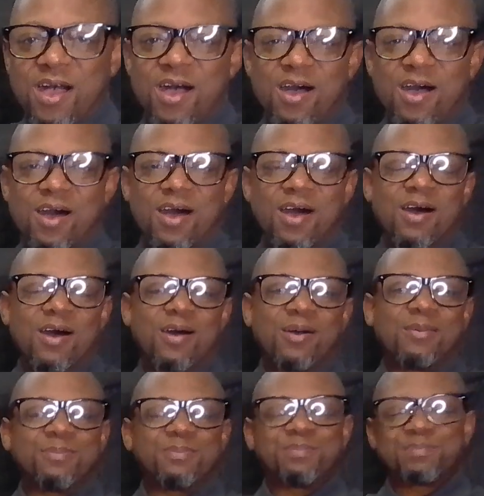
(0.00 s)
Uh,
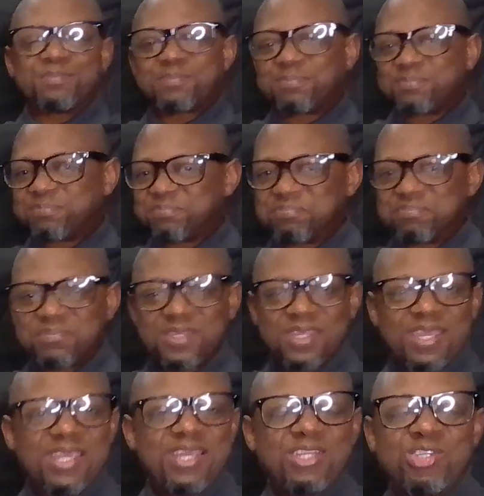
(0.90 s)

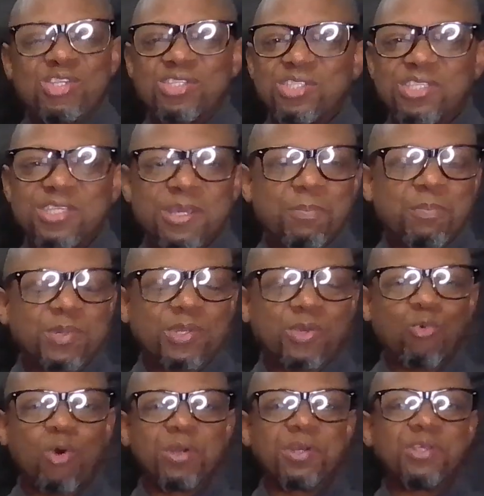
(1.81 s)
he just simply
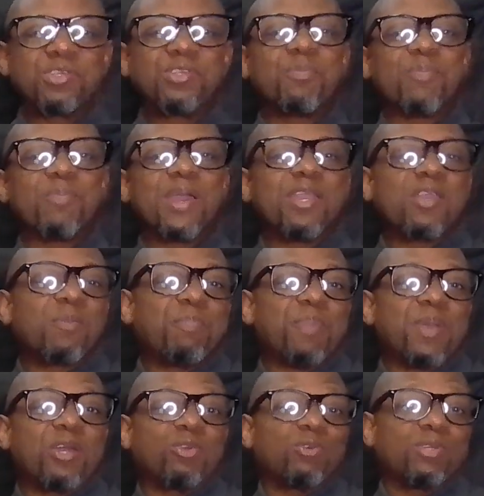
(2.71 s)
wanted to make a
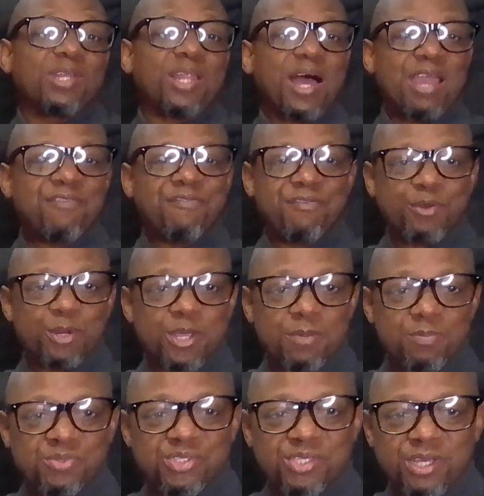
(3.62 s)
better life for
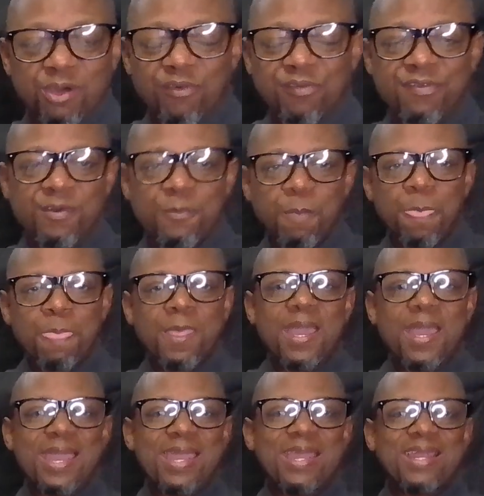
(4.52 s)
himself
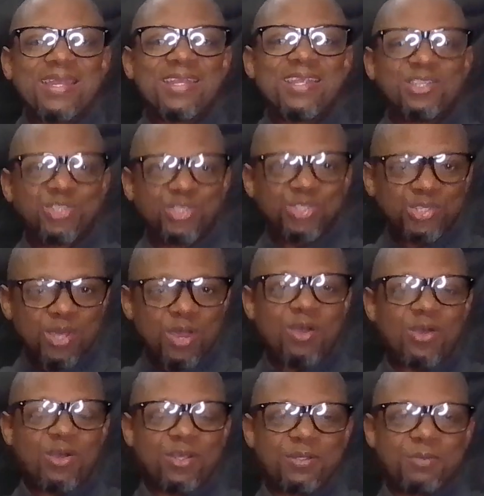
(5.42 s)
and his
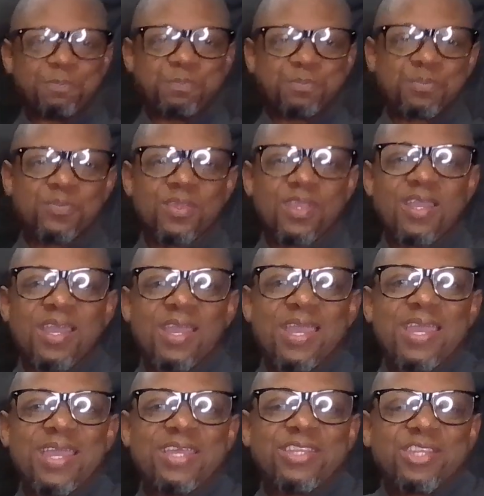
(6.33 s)
son.
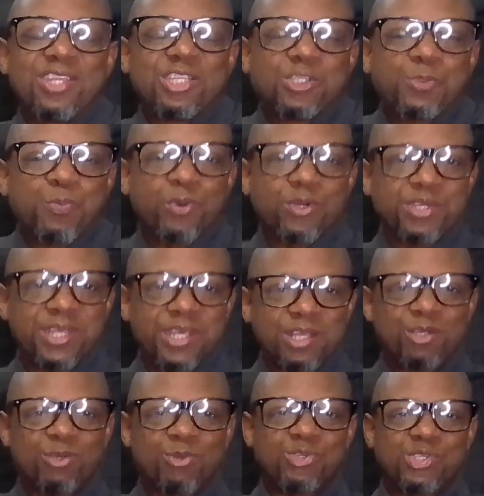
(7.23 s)
In this
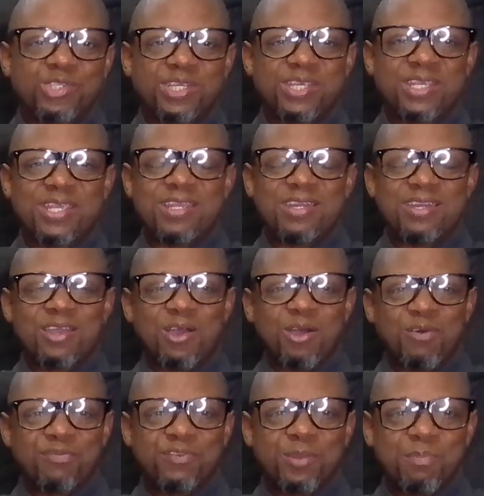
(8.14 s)
particular scene
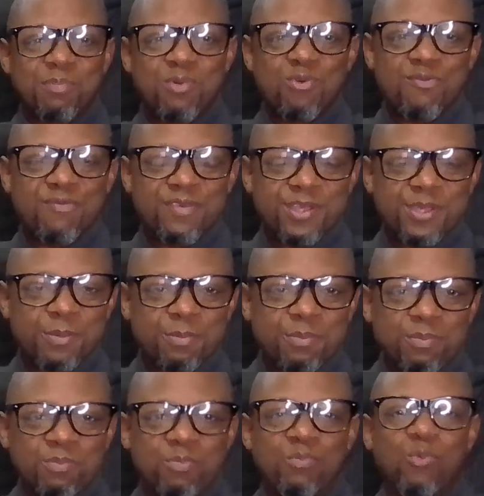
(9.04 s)
of the movie,
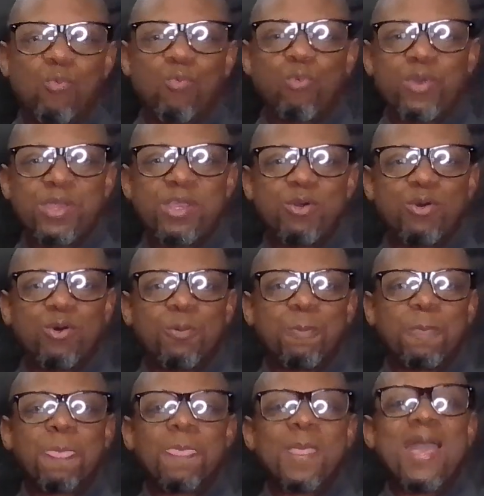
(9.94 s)
Will
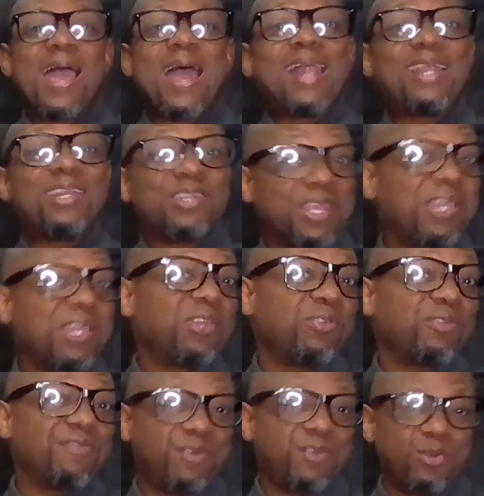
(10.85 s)
had an
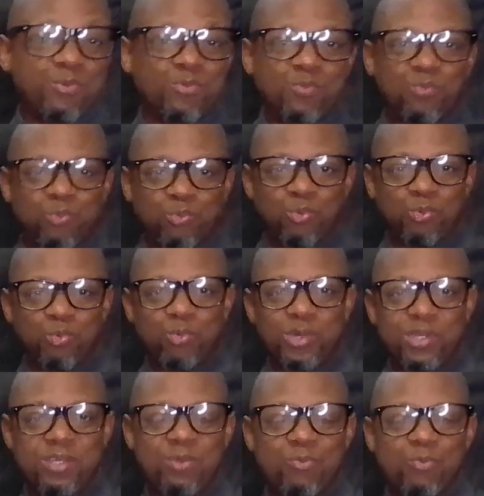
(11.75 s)
interview
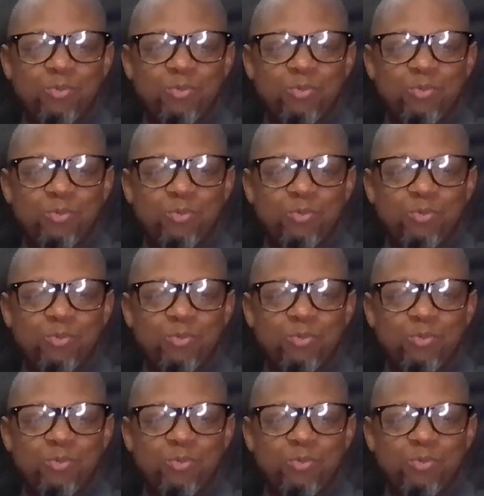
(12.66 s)
with